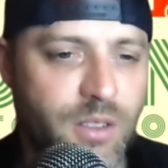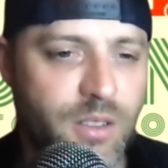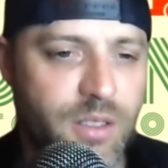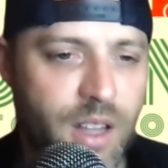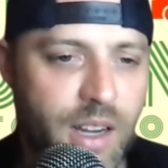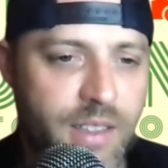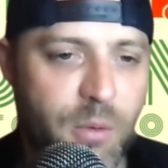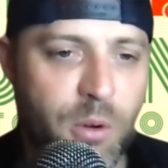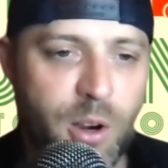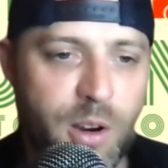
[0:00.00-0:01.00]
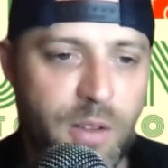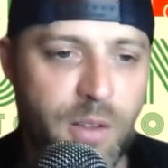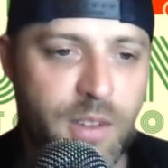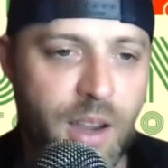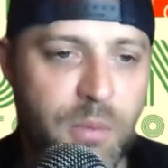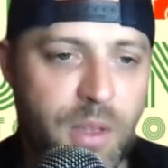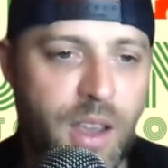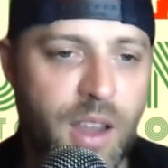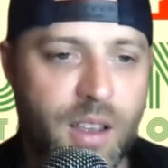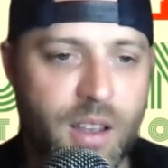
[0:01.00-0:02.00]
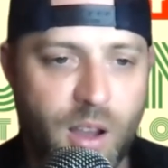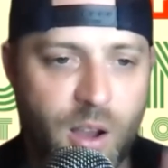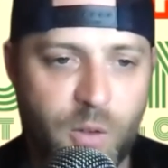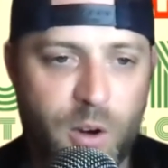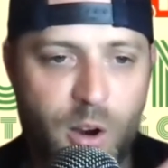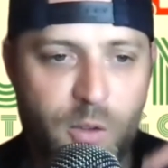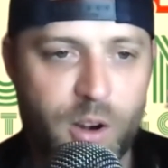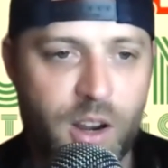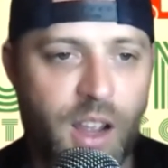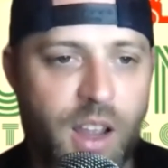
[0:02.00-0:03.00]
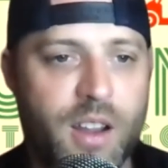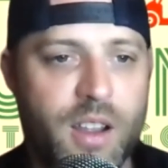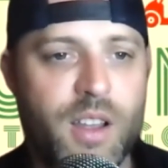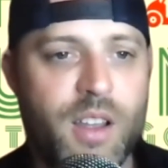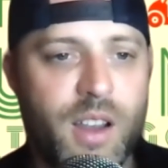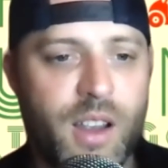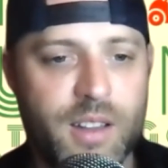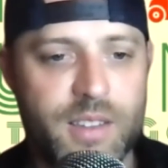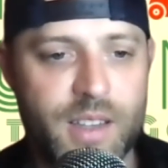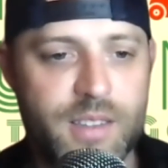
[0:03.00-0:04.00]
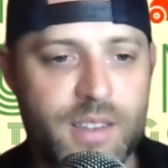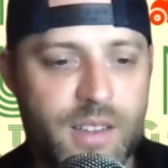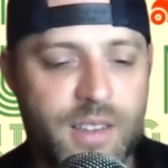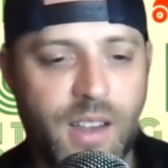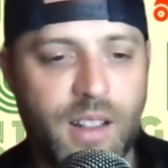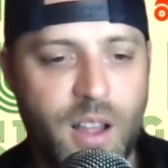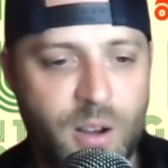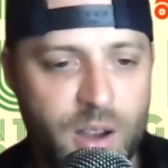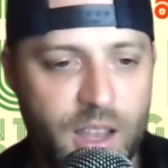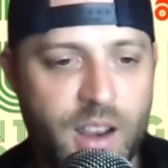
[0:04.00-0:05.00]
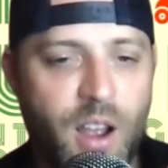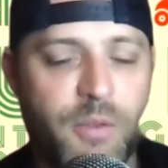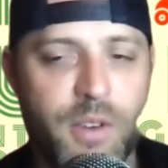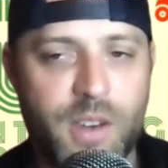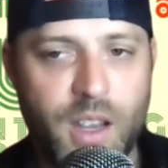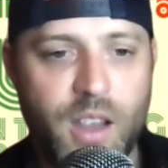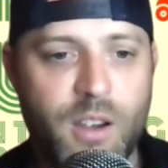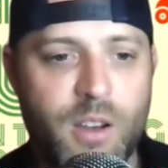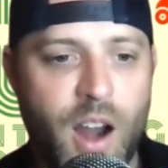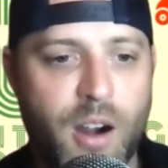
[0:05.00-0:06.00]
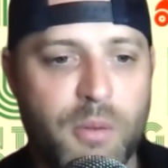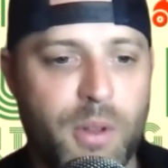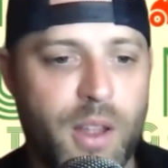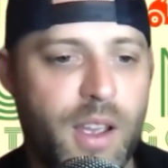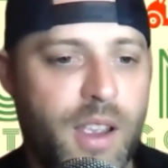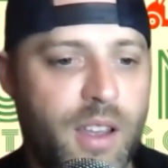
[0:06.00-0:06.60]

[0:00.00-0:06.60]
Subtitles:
Like I said, we're looking at the same thing over and over again. Consistency, long hitting off the tee, good iron play.